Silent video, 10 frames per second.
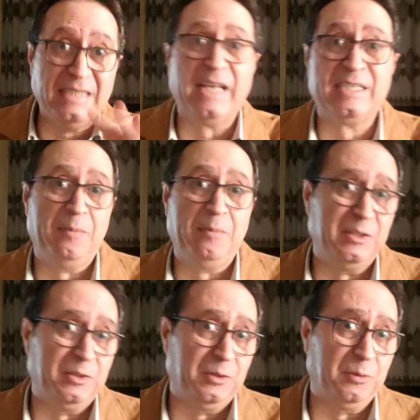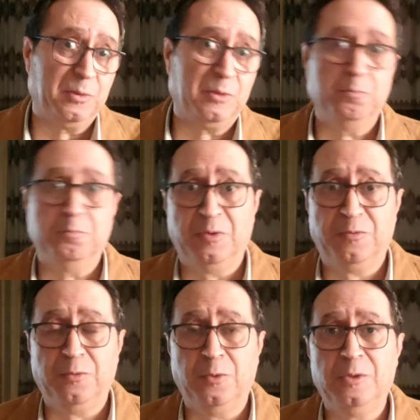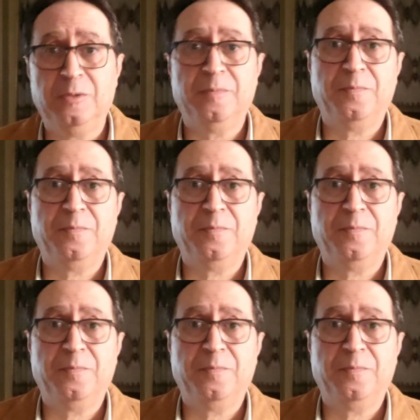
I explained you before,